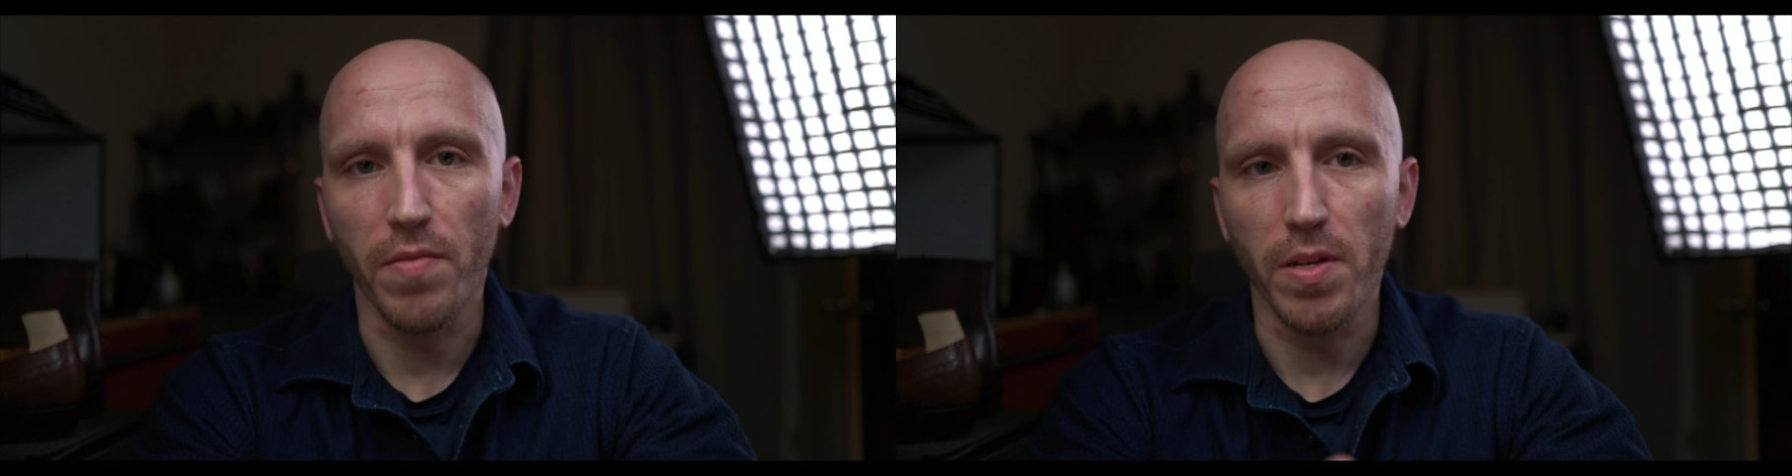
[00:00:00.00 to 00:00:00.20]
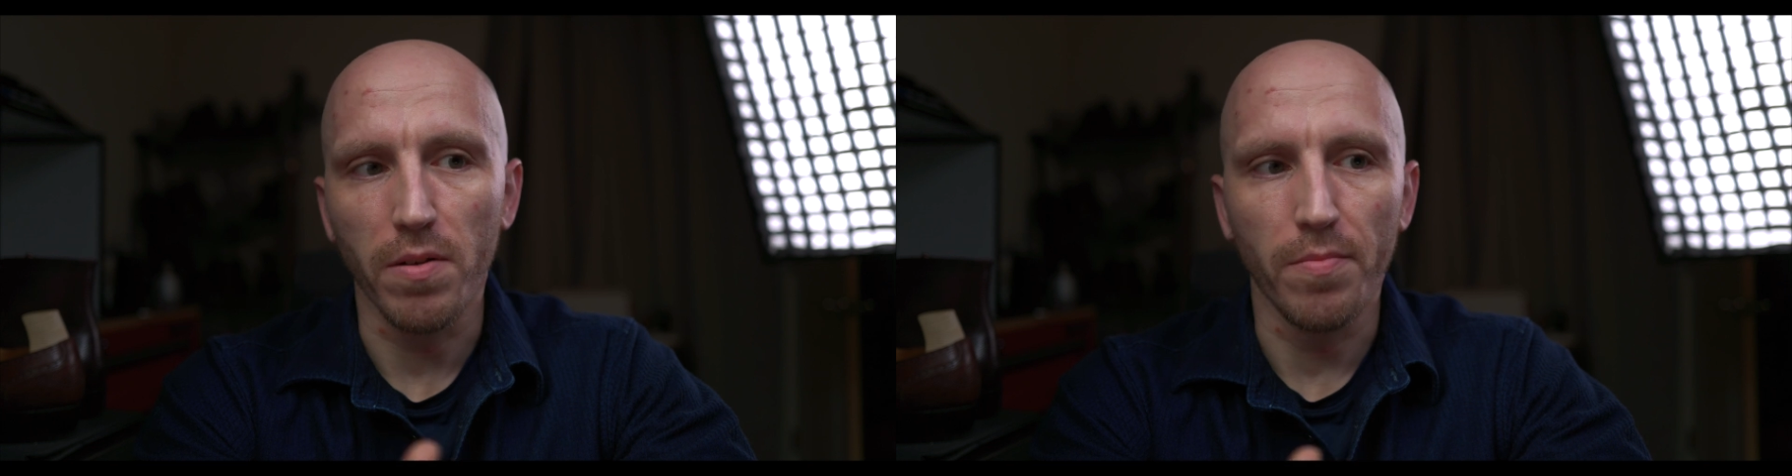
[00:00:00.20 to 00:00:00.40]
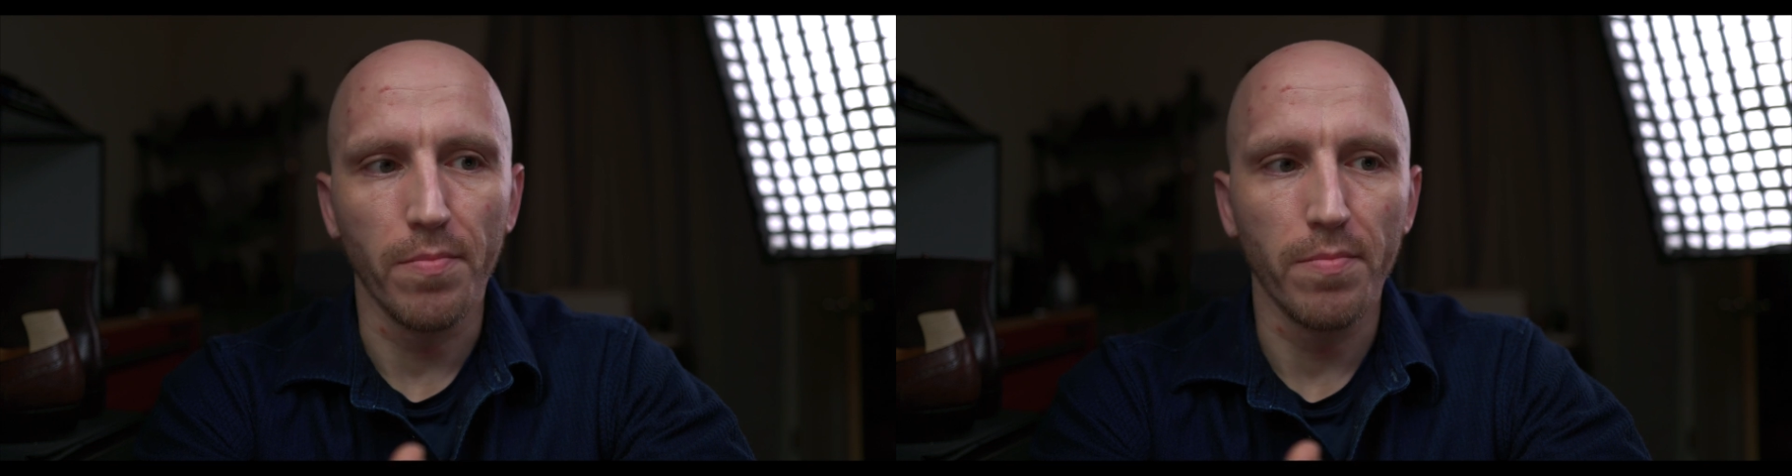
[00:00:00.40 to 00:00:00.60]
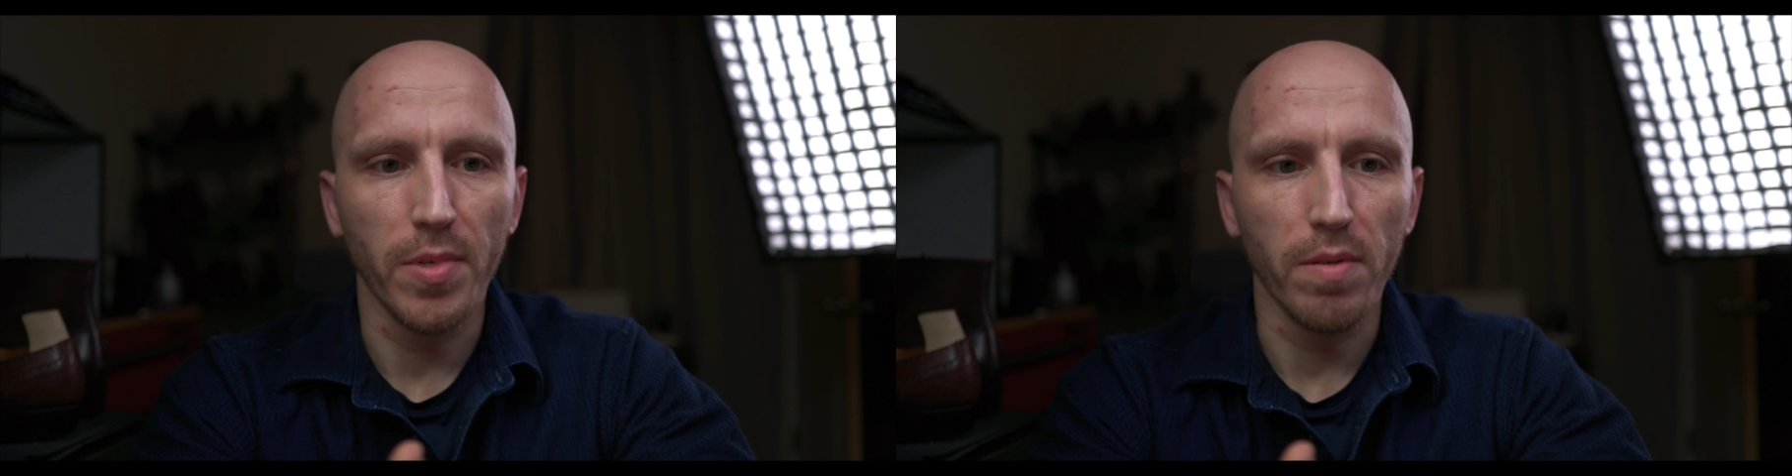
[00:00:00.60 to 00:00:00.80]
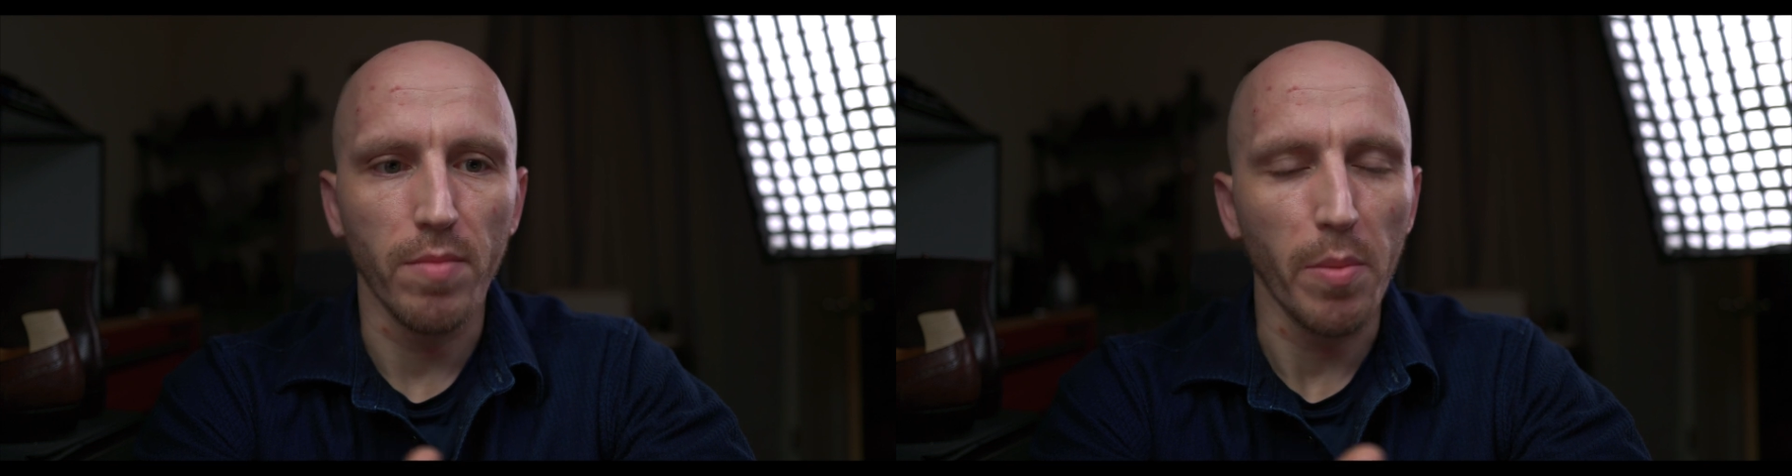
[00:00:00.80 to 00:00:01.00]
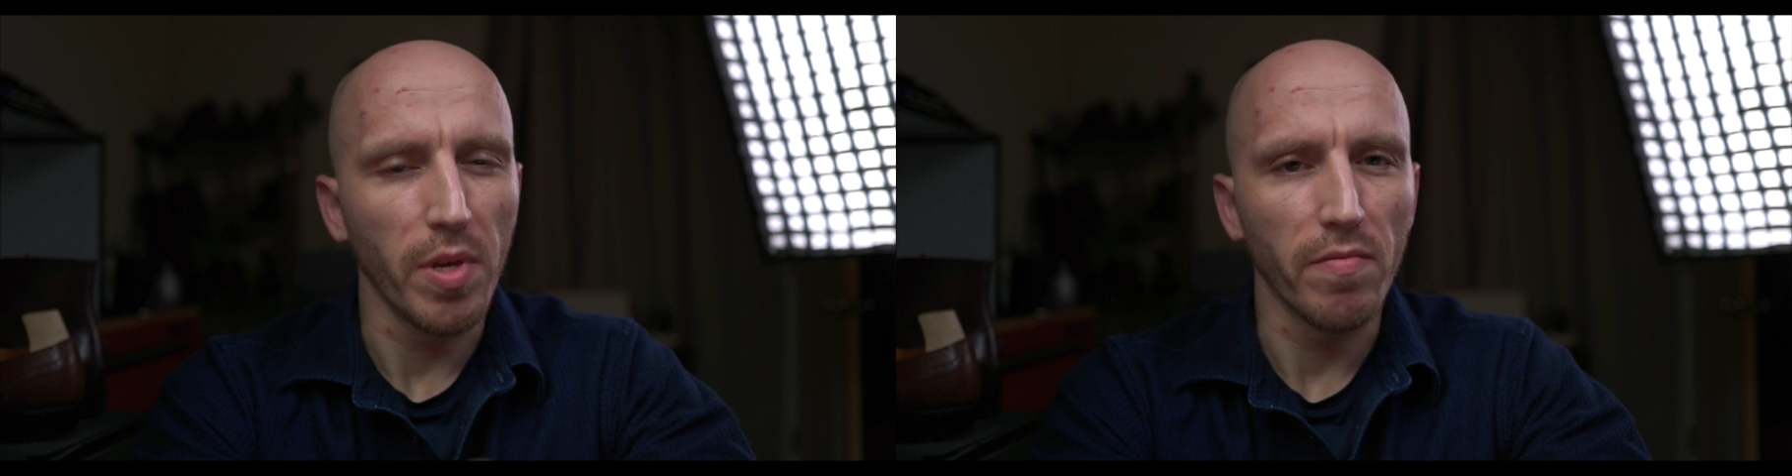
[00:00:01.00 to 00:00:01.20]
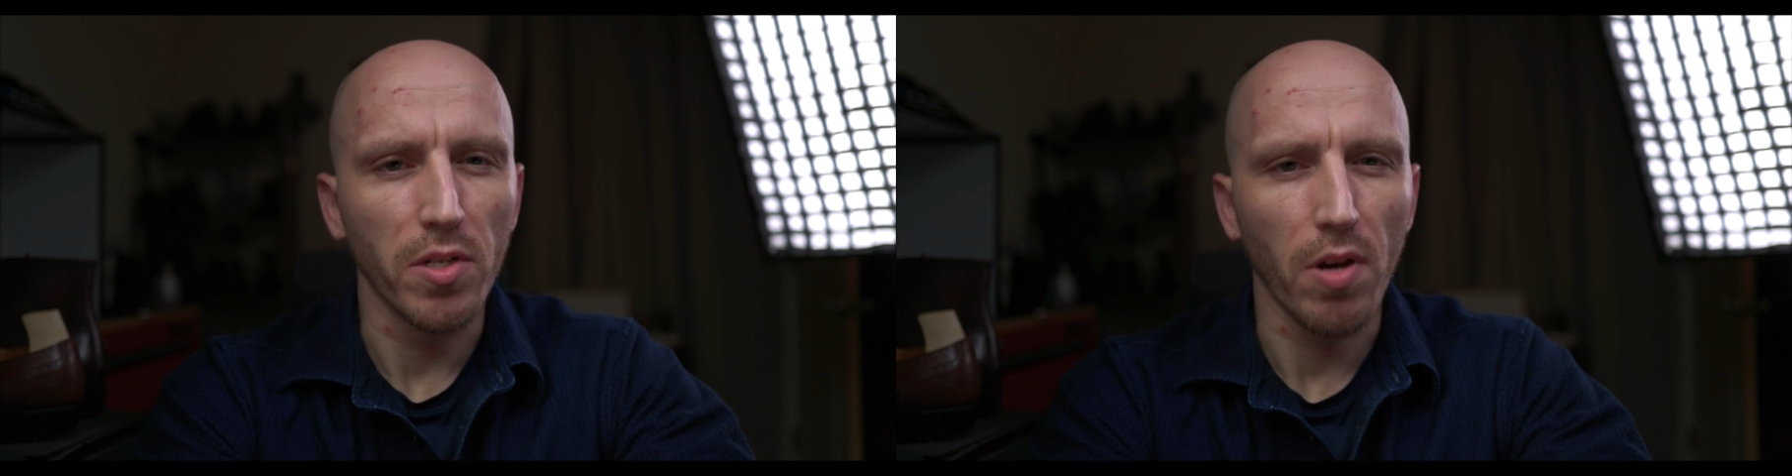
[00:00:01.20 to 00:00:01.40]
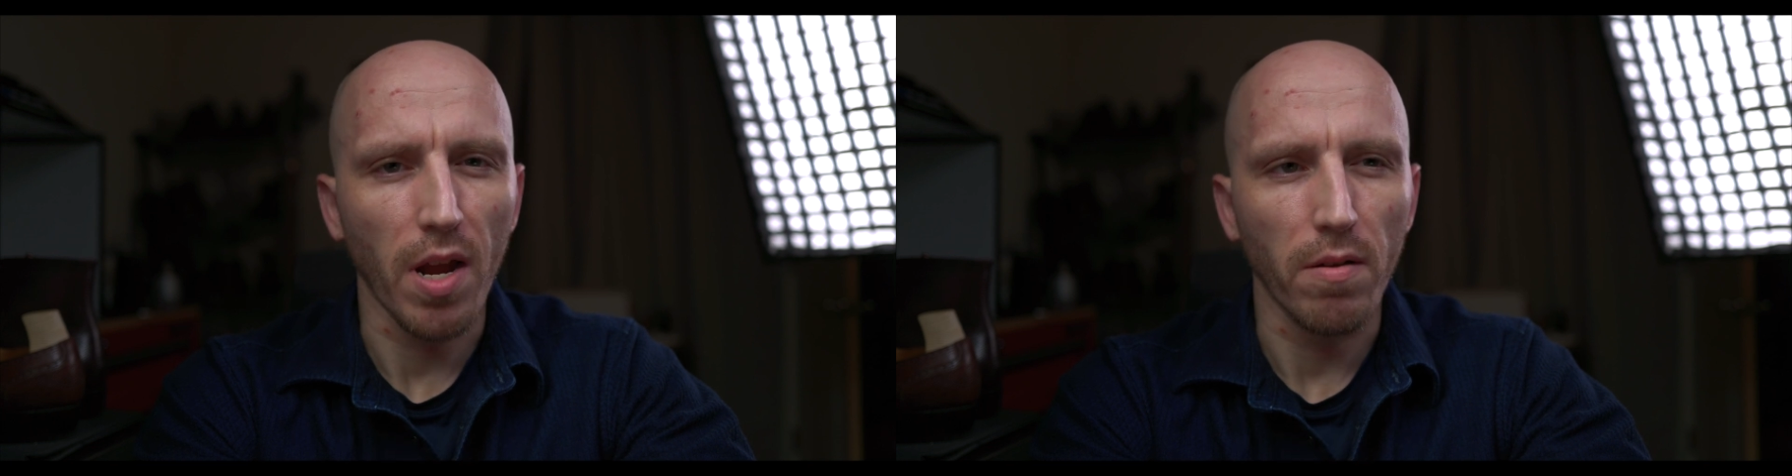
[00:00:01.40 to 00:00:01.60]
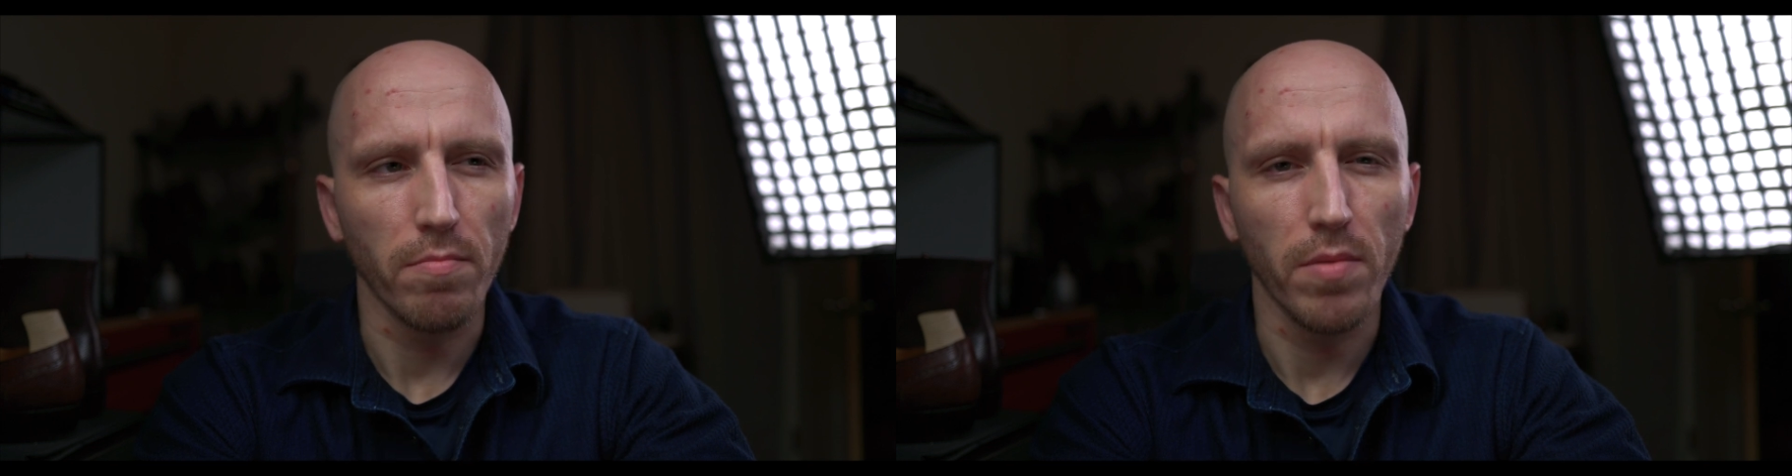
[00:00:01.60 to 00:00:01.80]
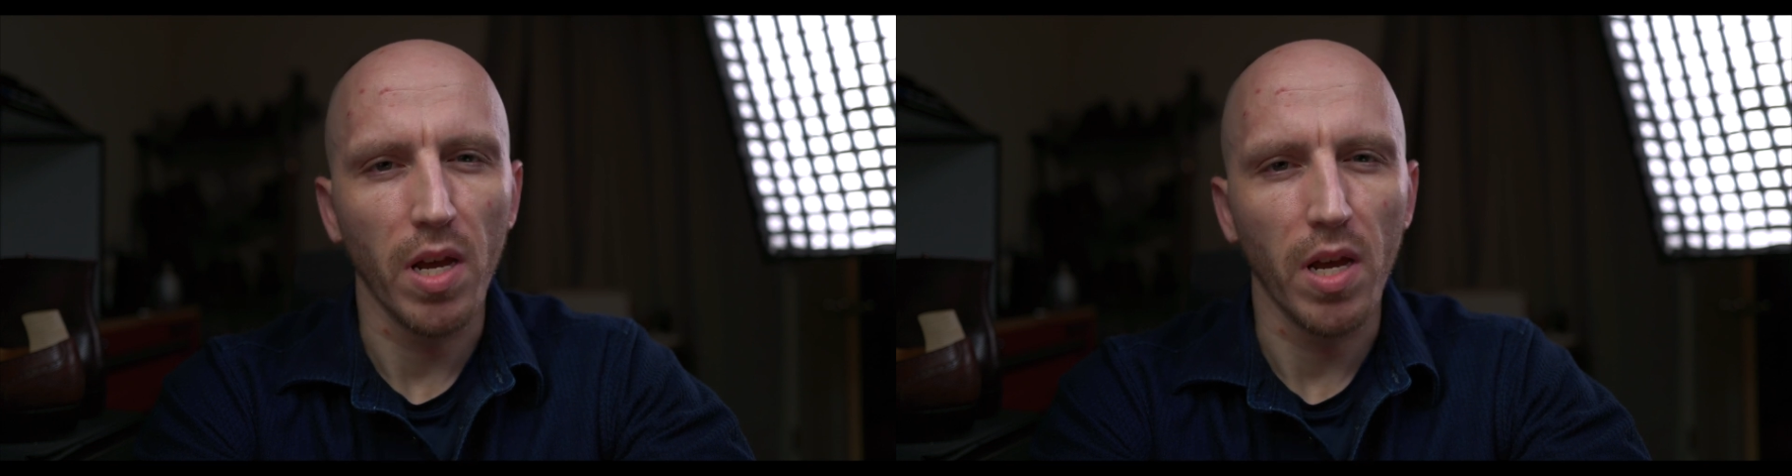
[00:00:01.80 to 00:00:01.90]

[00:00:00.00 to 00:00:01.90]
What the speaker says: feel, maybe even try on.